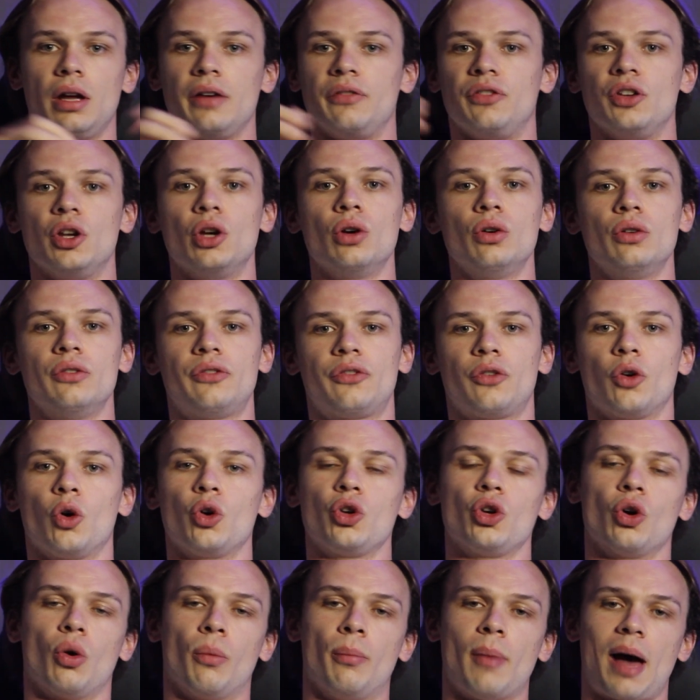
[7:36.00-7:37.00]
If you, for
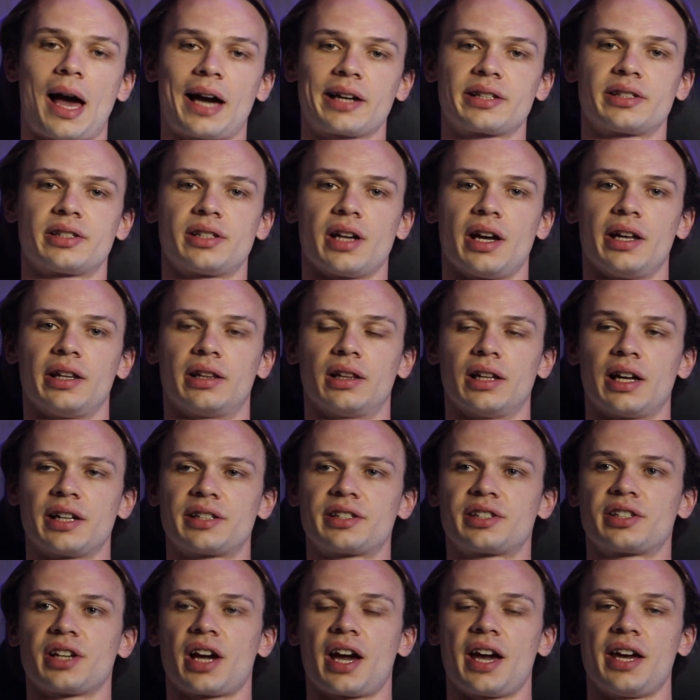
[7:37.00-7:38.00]
your max set,
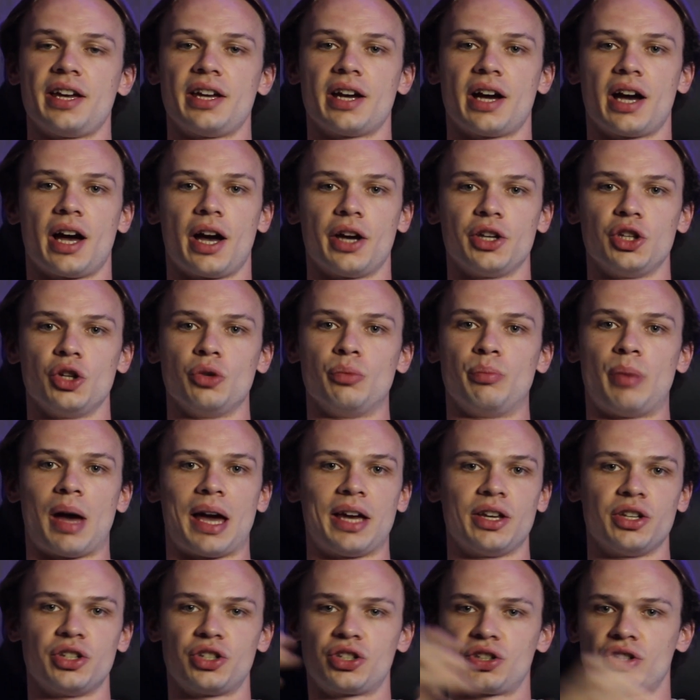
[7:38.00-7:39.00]
let's say you
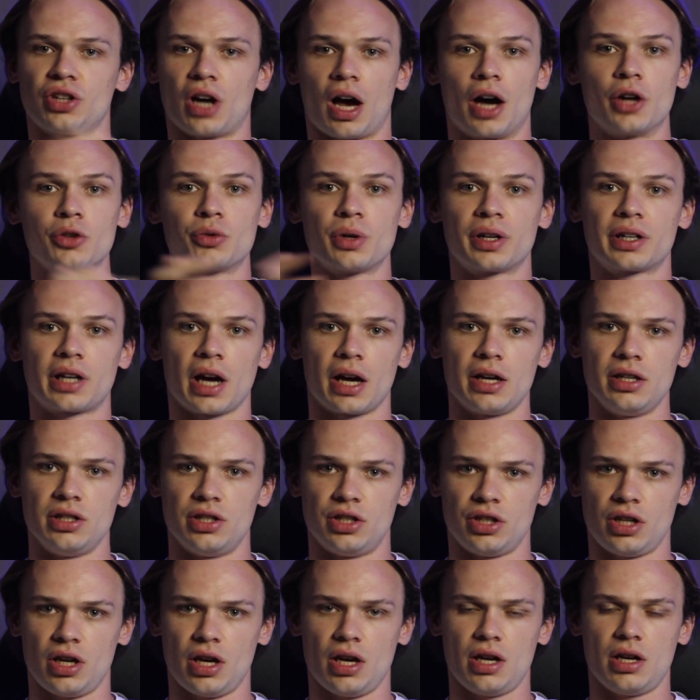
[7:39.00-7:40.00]
bench 100
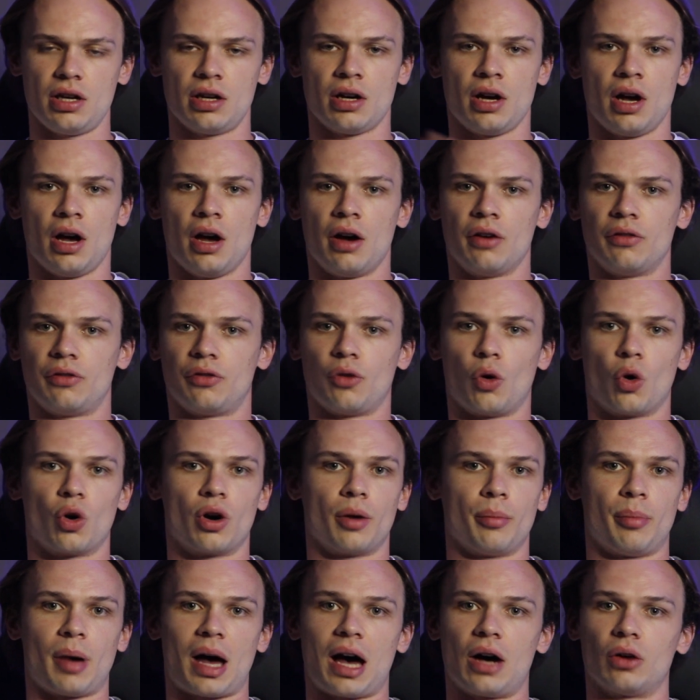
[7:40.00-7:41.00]
kg
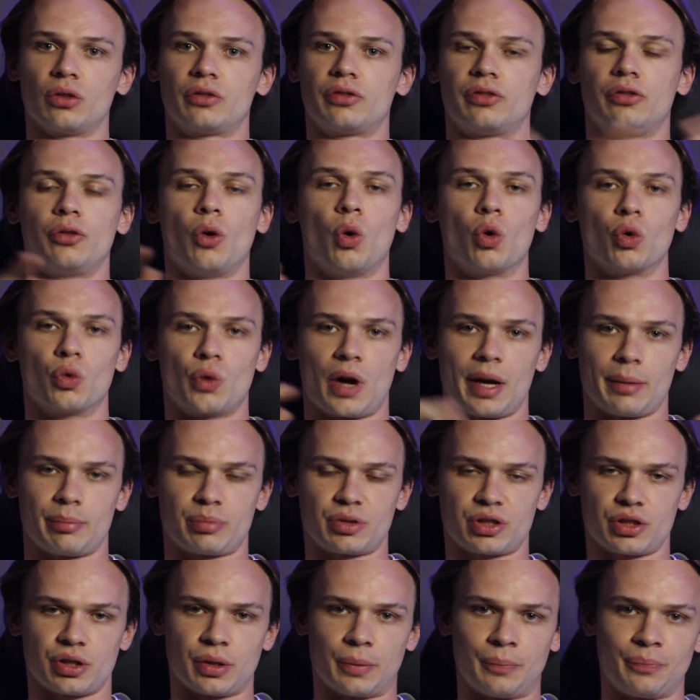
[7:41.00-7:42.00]
for about 4
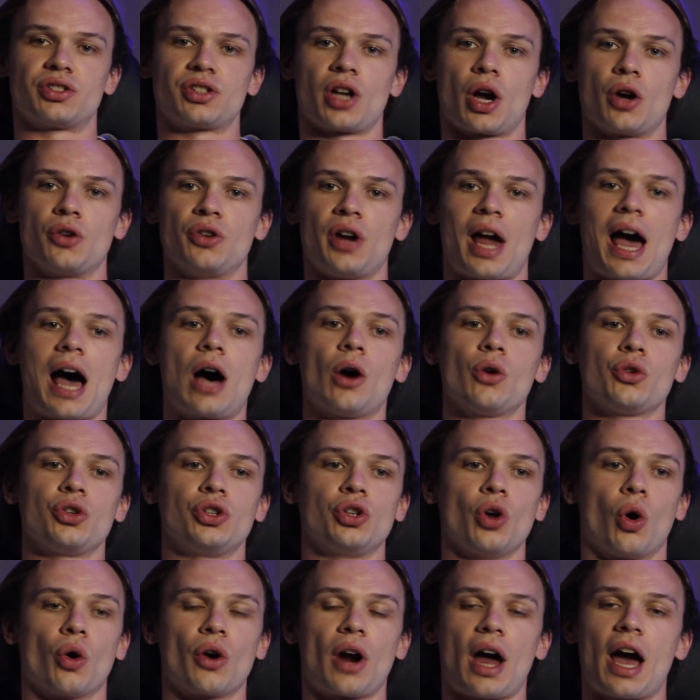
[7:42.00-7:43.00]
reps. So now
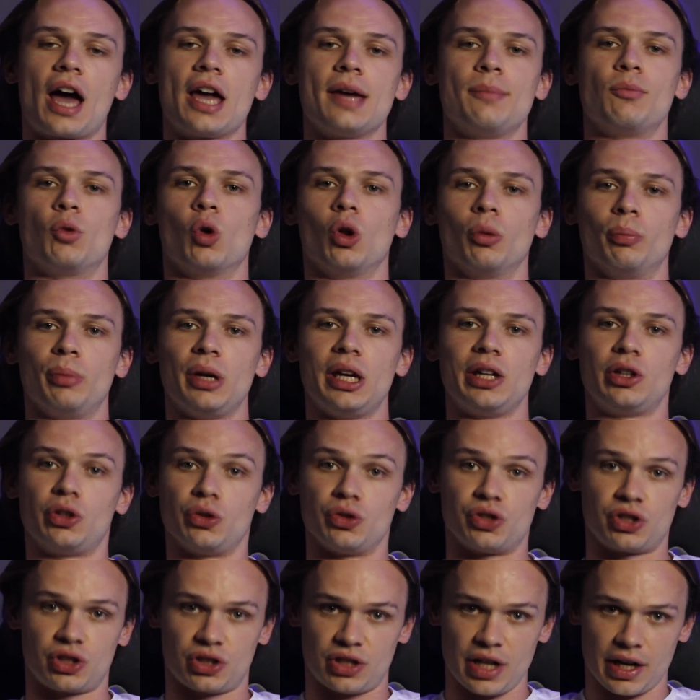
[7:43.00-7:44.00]
your aim will be
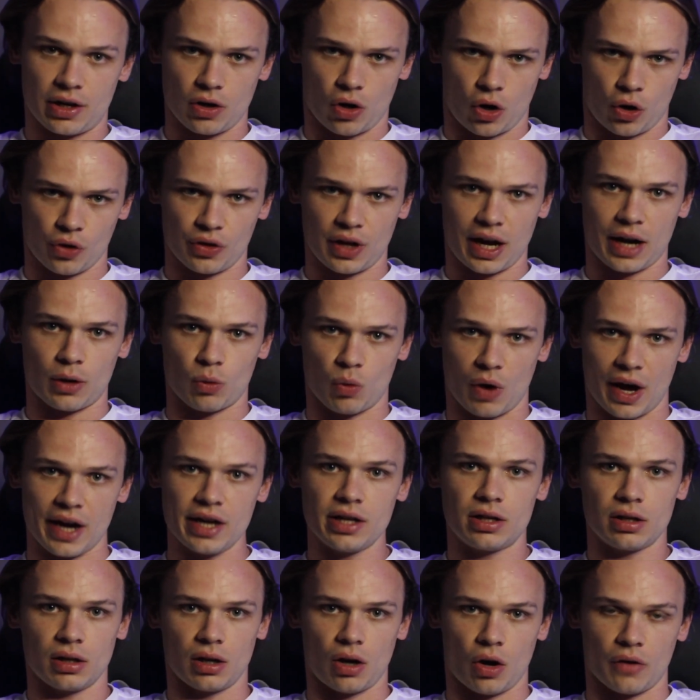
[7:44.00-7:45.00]
to stick on that
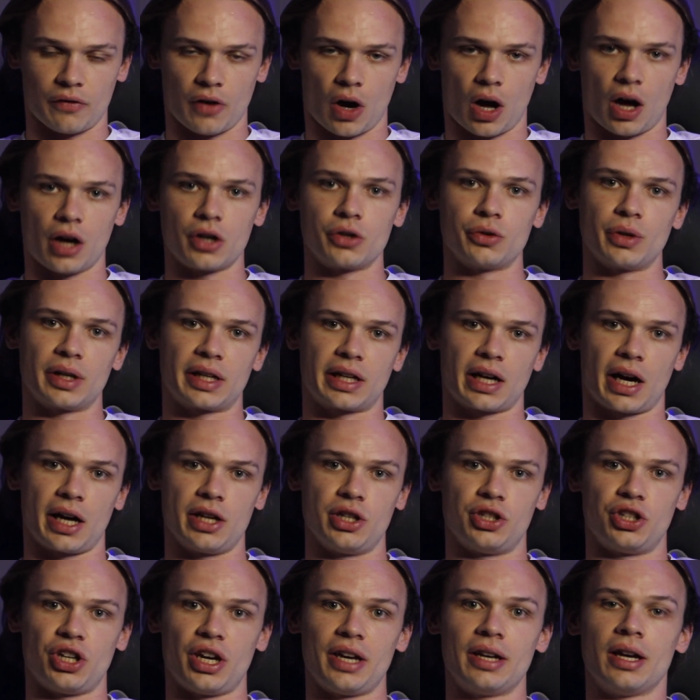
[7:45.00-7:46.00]
weight of 100
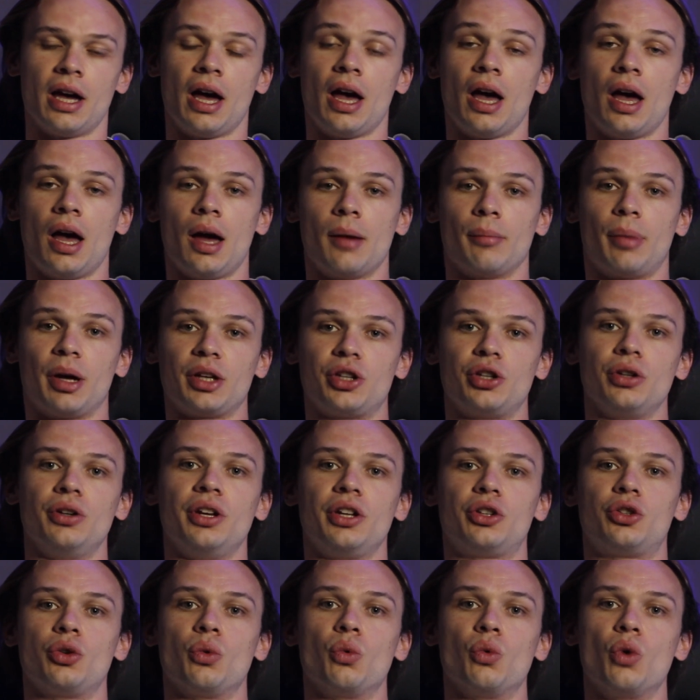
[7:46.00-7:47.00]
kg, but you
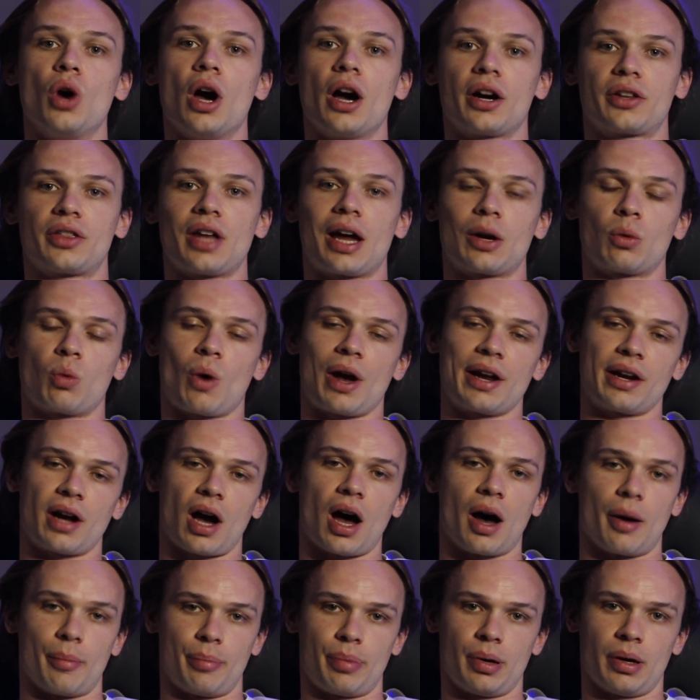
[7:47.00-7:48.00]
need to work that weight
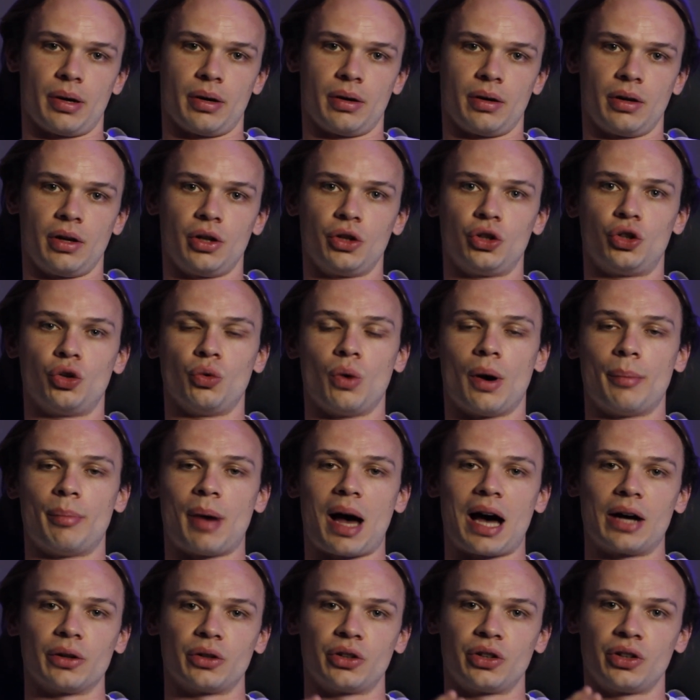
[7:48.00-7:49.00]
up to
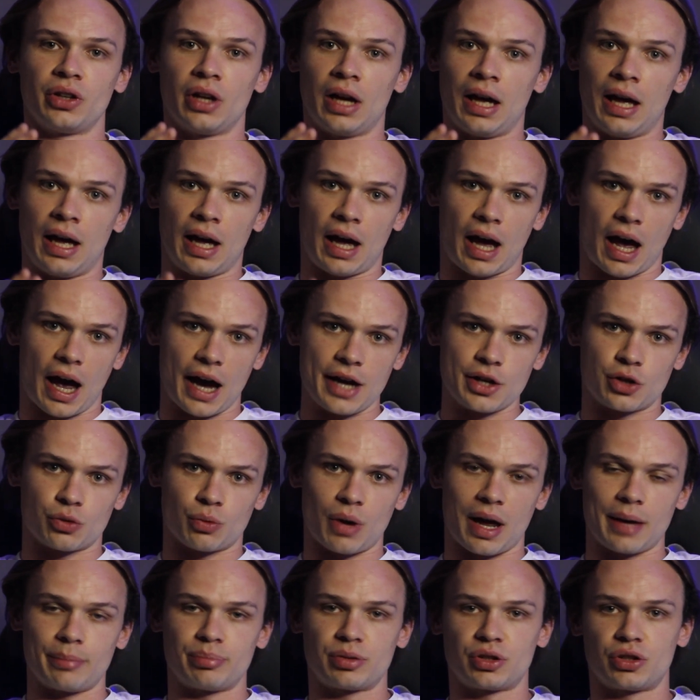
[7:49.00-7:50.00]
about 8
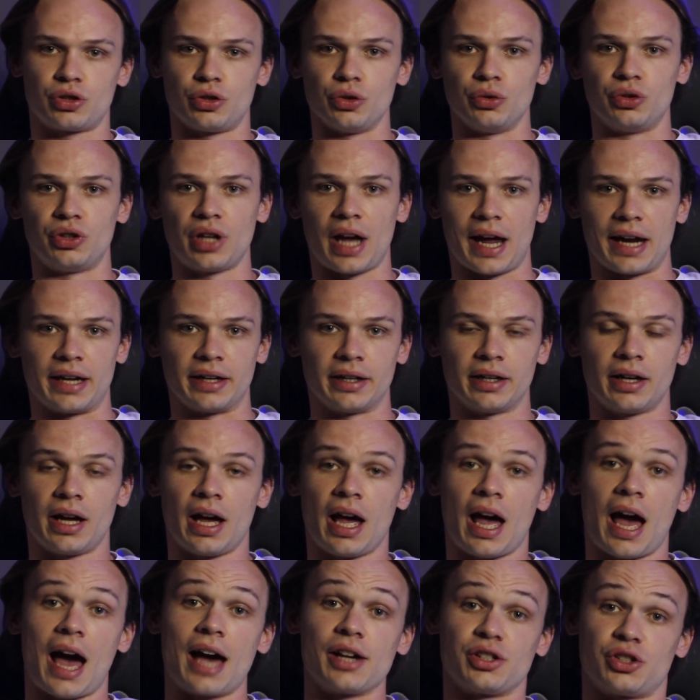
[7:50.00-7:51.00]
reps to 10.
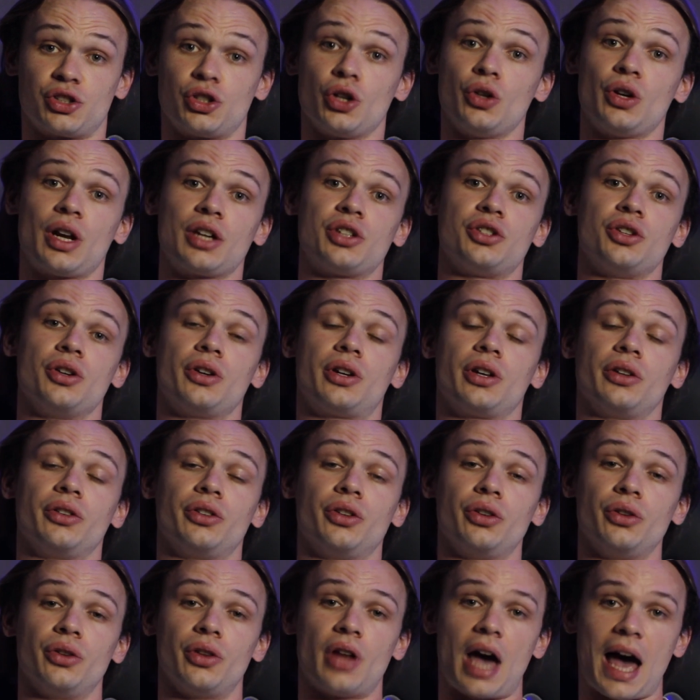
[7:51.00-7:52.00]
As soon as you can
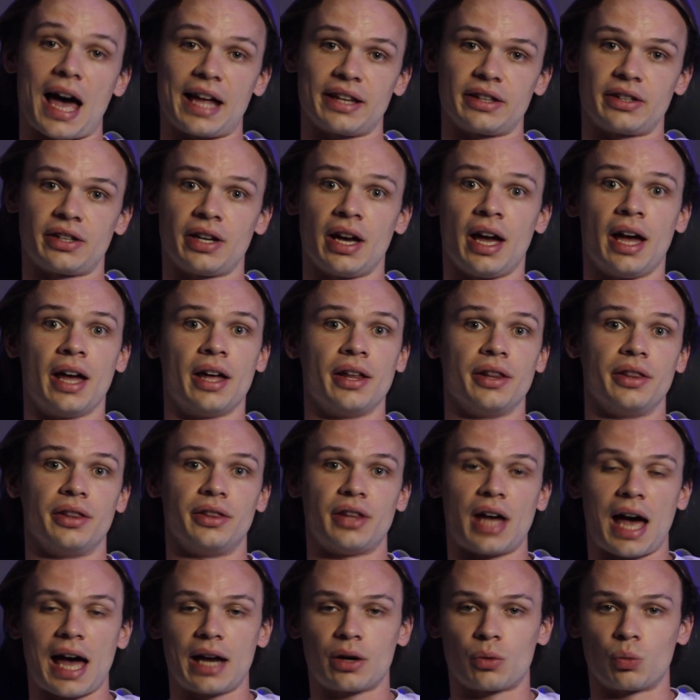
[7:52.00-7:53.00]
do that,
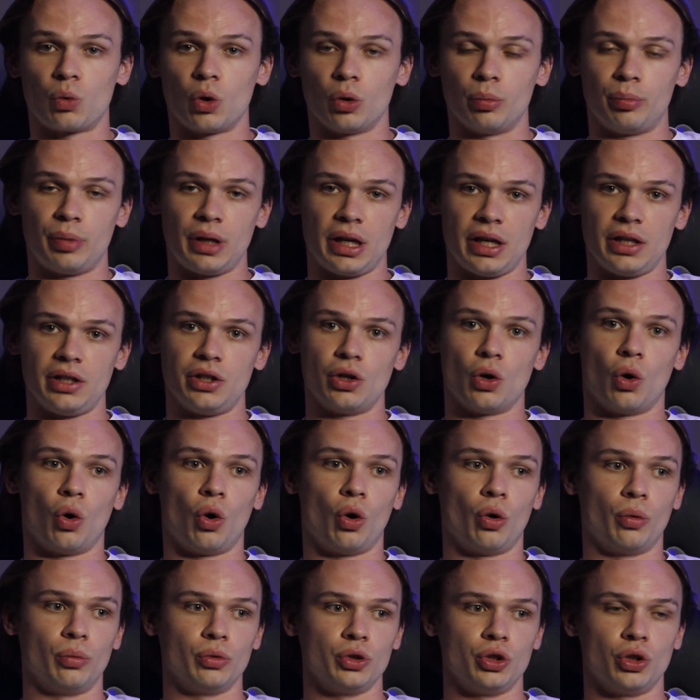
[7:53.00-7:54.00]
that will be
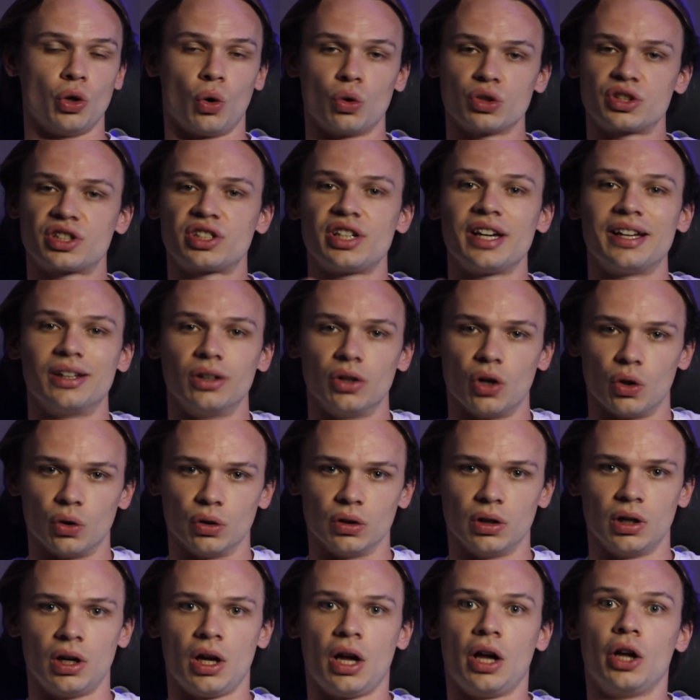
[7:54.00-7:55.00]
your
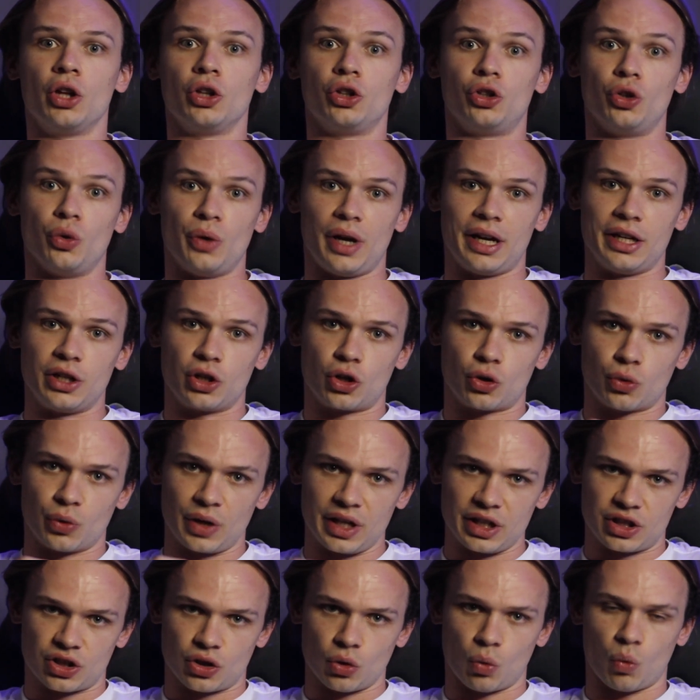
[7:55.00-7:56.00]
signal to
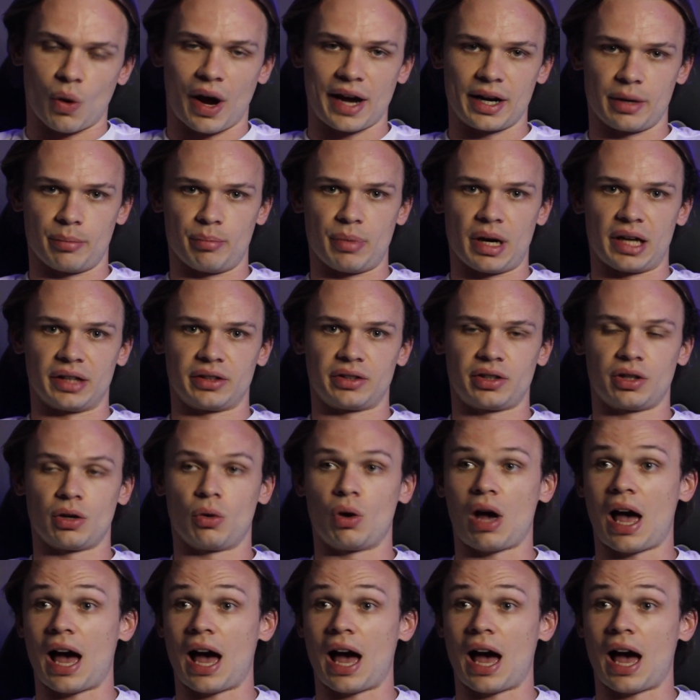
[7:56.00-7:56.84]
increase the weight a bit.